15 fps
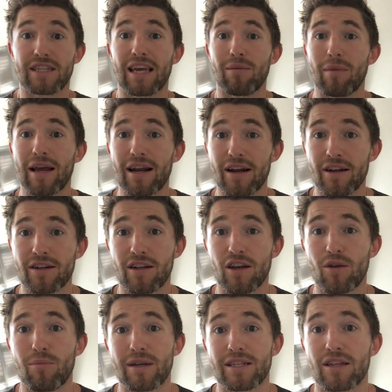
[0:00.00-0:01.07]
Team England
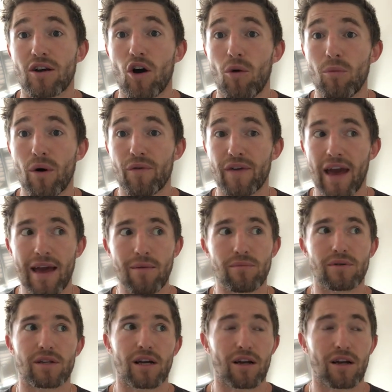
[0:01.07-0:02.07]
that competed at the Commonwealth Games.